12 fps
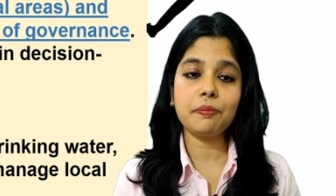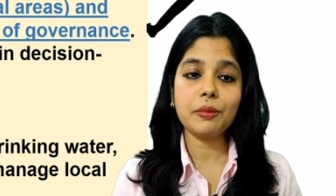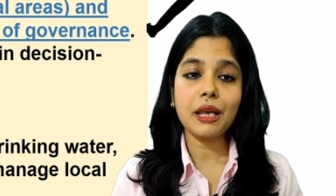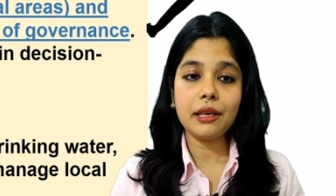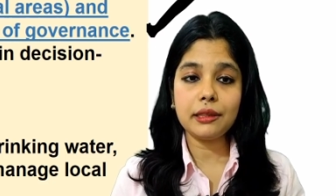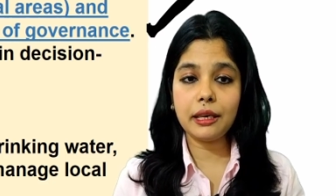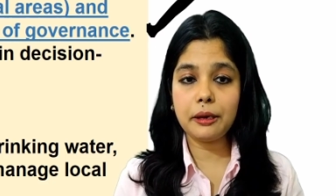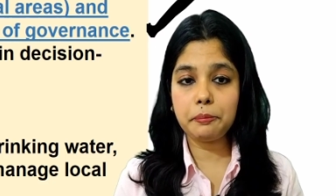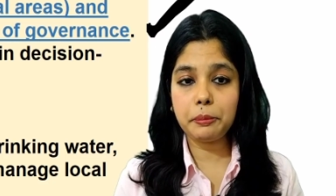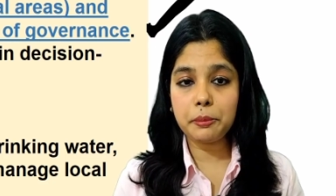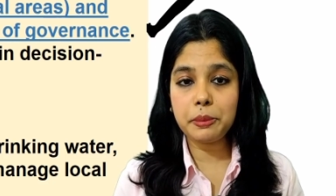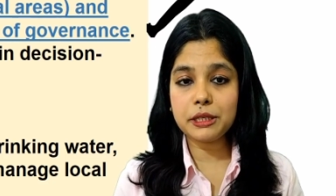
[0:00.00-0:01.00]
Their
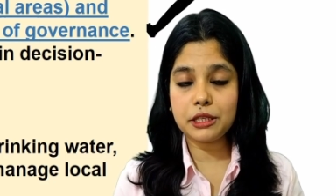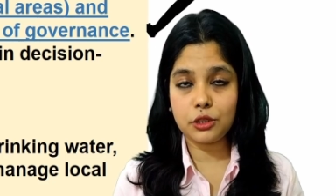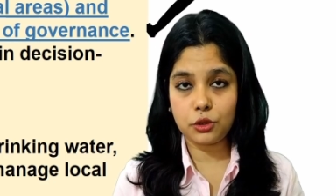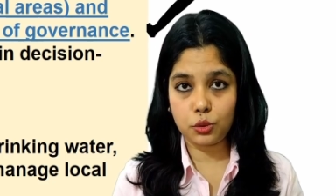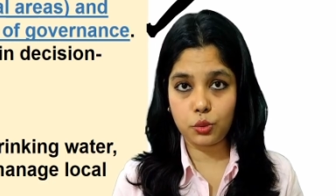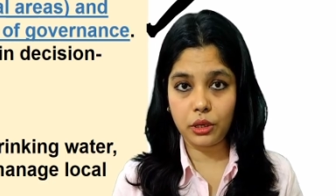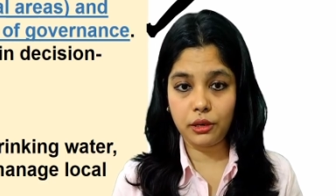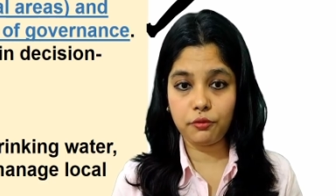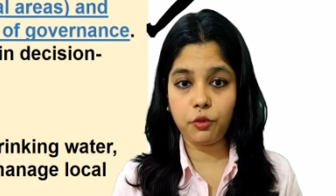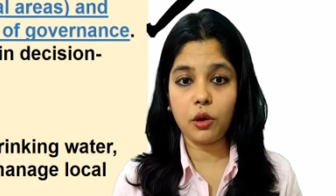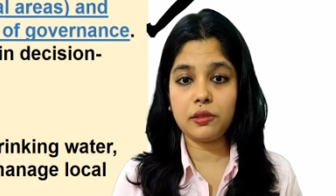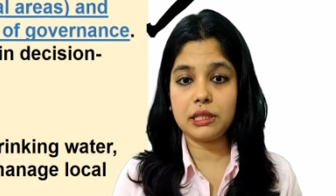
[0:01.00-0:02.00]
purpose is to
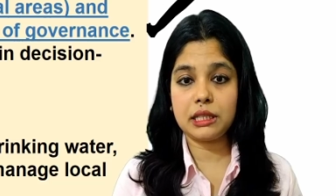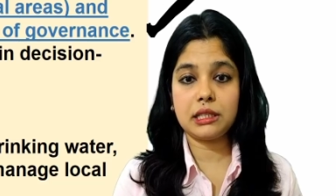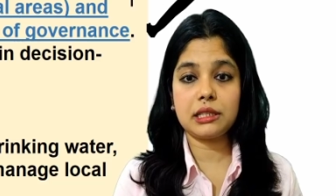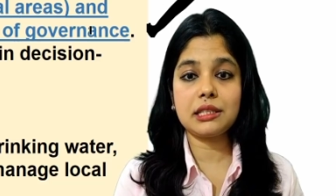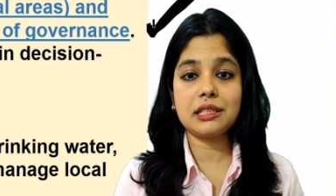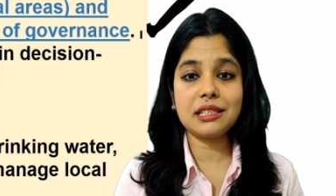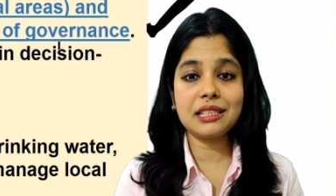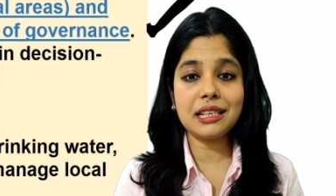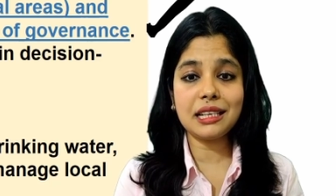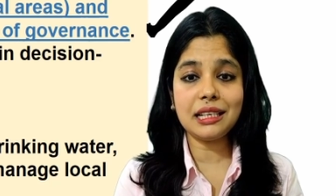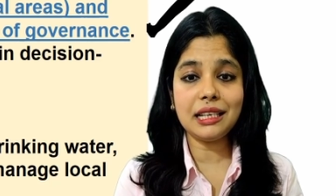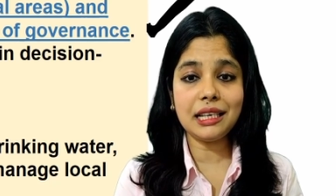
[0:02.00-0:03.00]
involve citizens
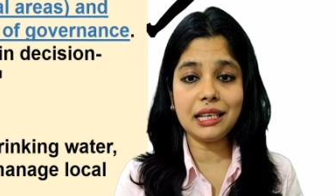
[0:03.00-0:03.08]
directly